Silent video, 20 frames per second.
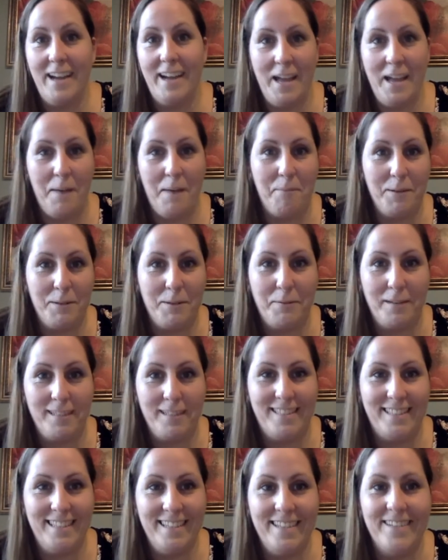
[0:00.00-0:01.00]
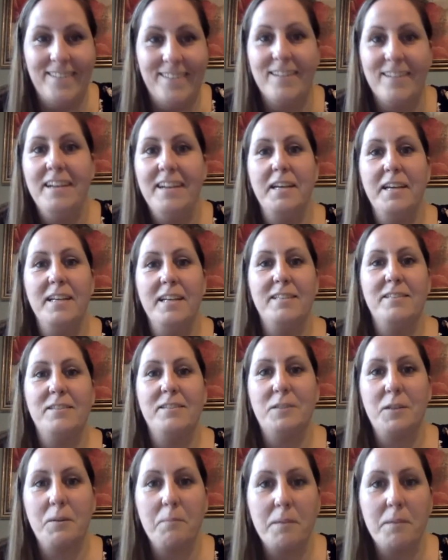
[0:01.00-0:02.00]
happen twice a year. It's
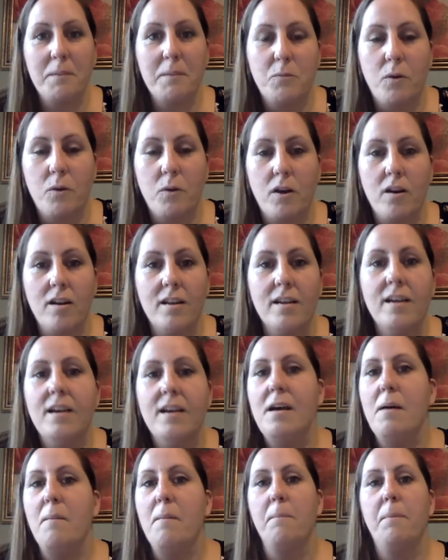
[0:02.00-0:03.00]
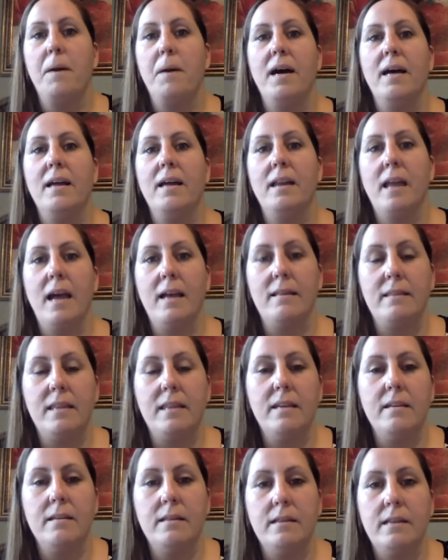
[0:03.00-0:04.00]
too much work. But at the
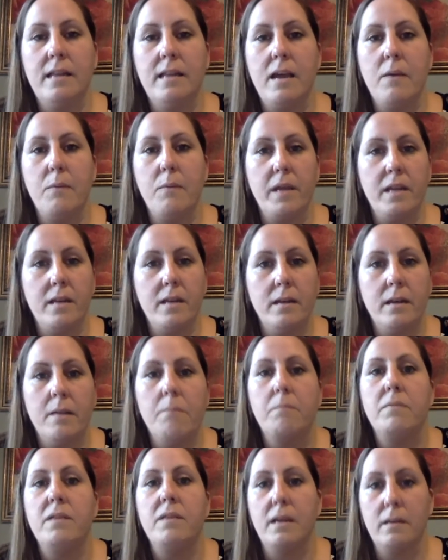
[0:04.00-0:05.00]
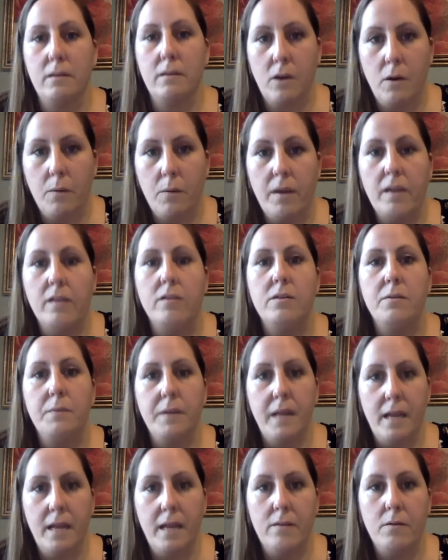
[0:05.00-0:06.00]
end of the day, we ended up then going to an
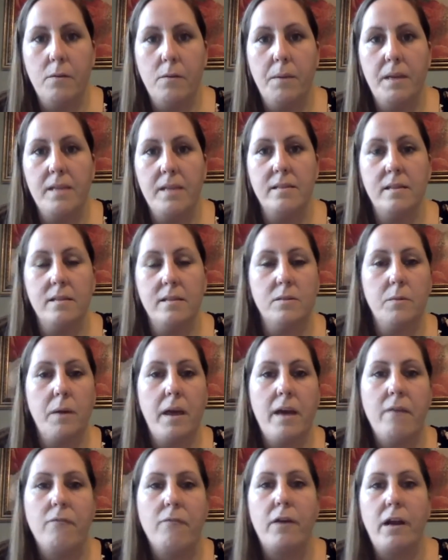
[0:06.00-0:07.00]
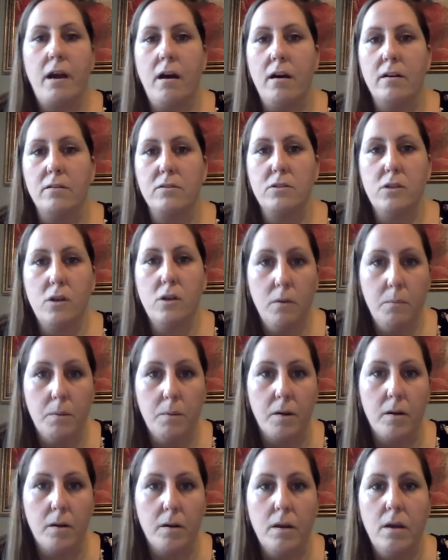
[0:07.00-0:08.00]
annual basis. So every
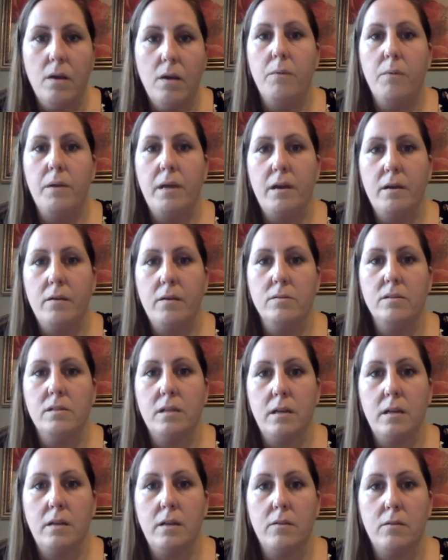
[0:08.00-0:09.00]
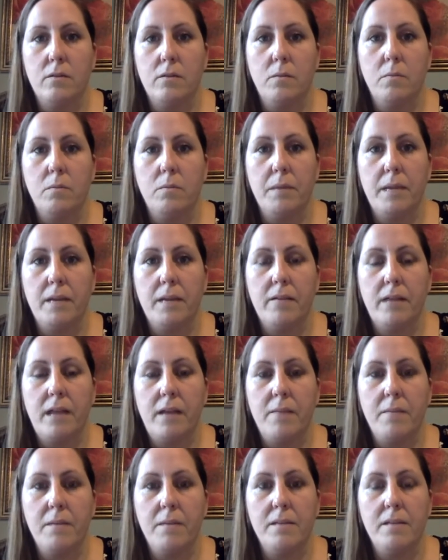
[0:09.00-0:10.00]
October, we host another Global Maker Day.
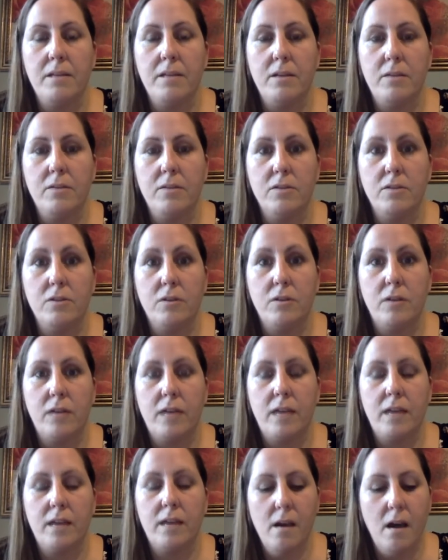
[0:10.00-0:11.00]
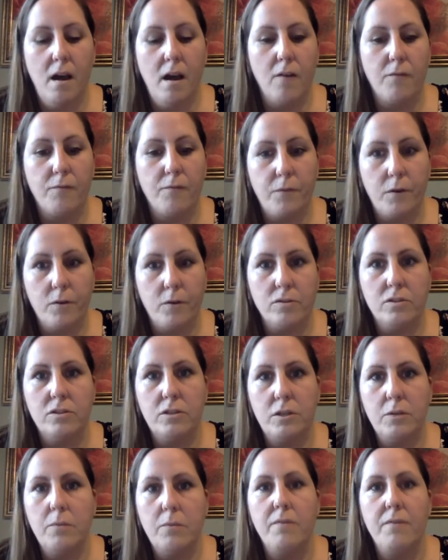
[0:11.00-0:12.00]
But you know, starting our first
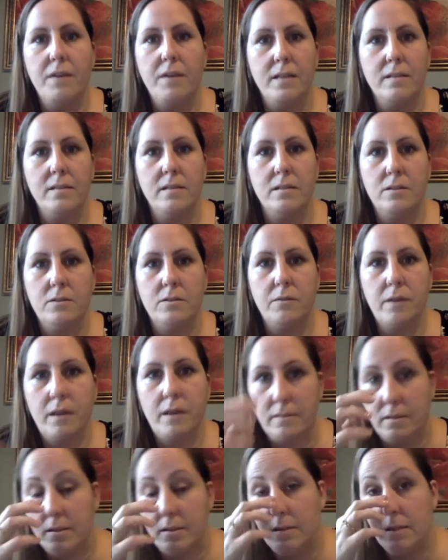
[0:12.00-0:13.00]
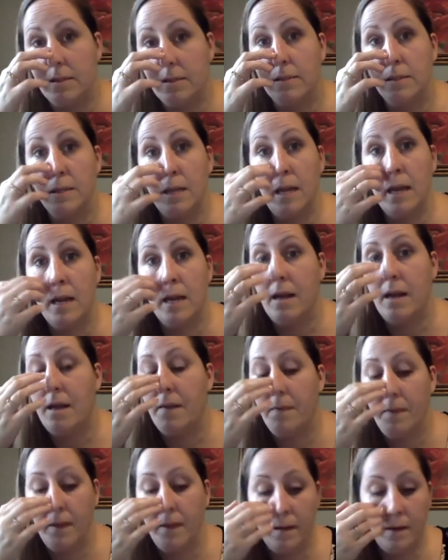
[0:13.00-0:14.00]
two events in 2016,
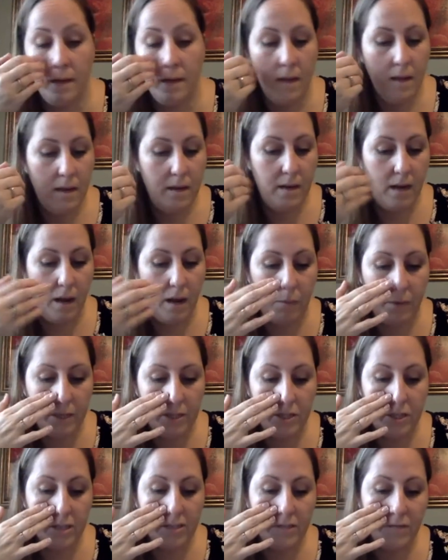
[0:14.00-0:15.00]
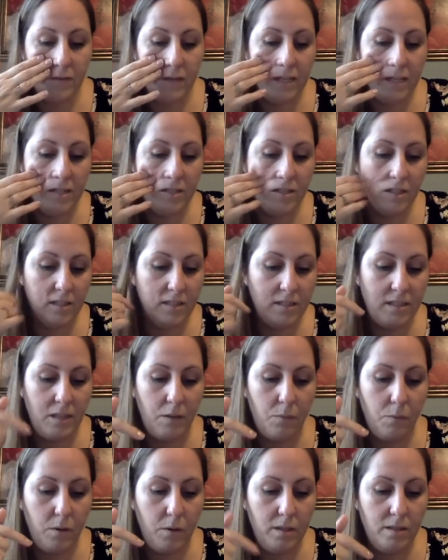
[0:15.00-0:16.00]
and then now we just finished. Let's see,
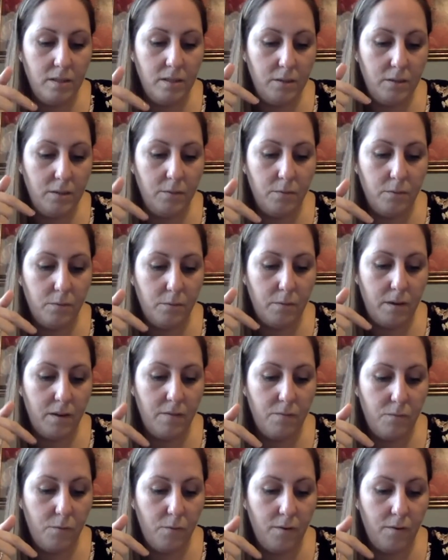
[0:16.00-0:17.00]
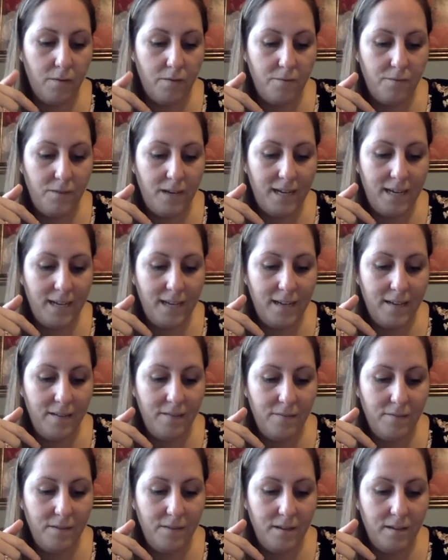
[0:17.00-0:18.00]
one, two, three, four,
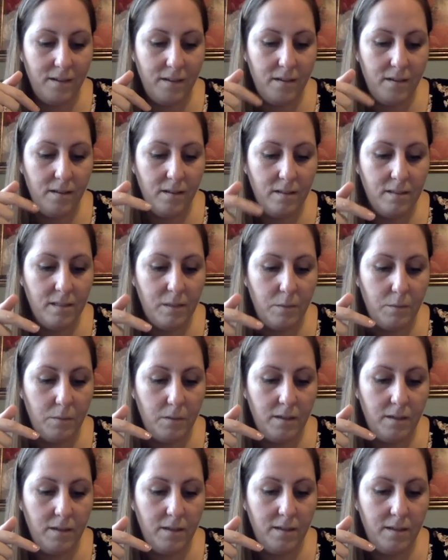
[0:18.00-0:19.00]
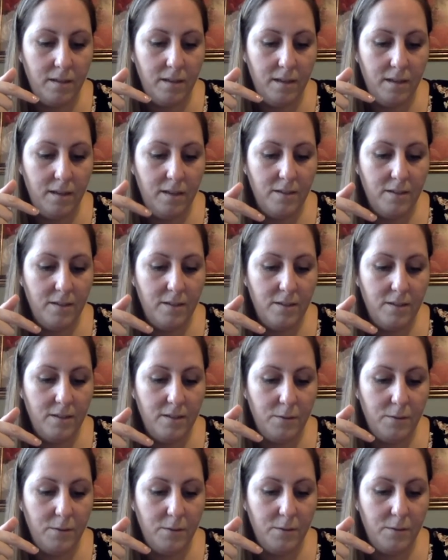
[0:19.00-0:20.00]
five. Let's see, one,
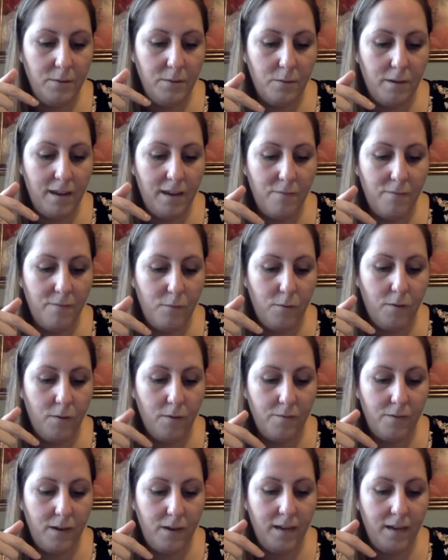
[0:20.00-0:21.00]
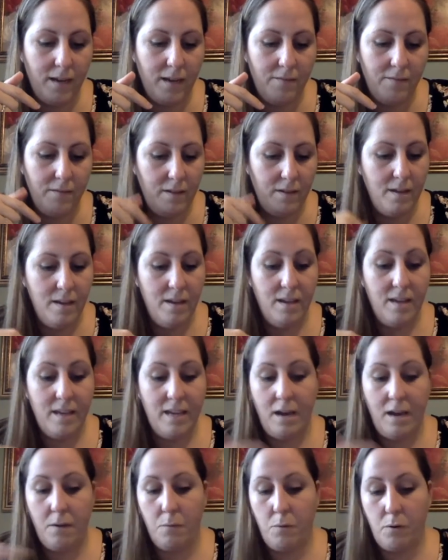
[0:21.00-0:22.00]
two, three, four, five.
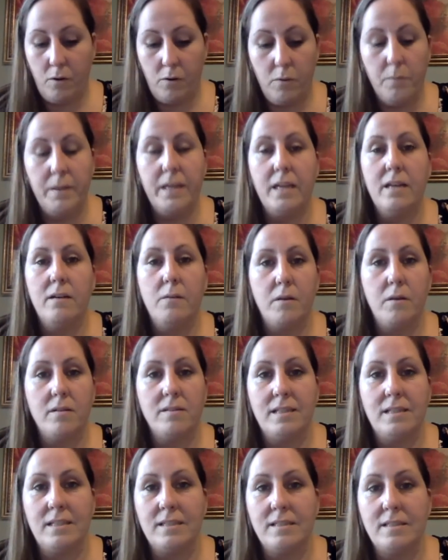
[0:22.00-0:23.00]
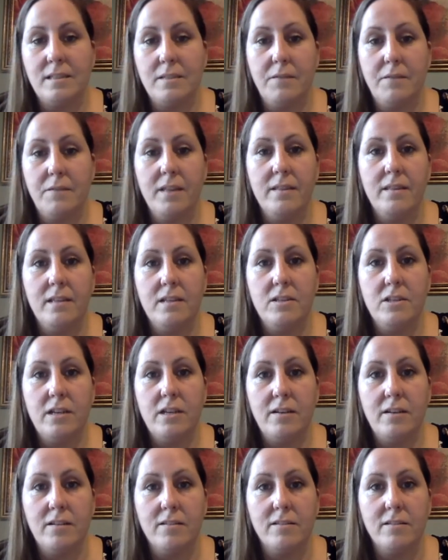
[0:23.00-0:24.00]
Yeah, we're going into our sixth event this
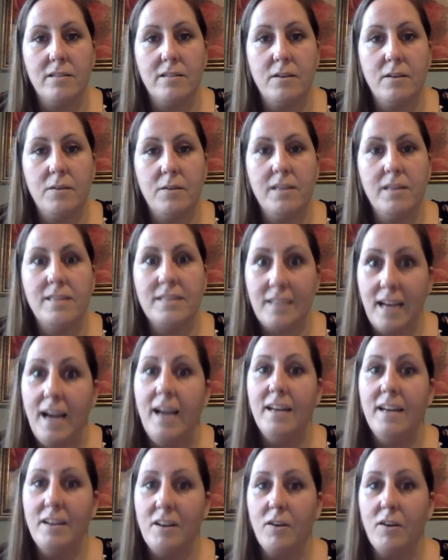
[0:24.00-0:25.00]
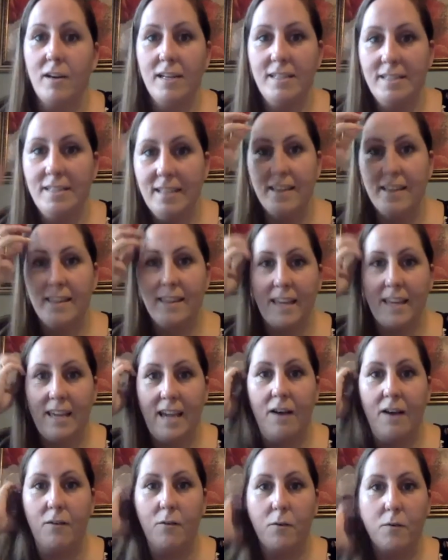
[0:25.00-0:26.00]
year. So wow. it's kind of crazy to think how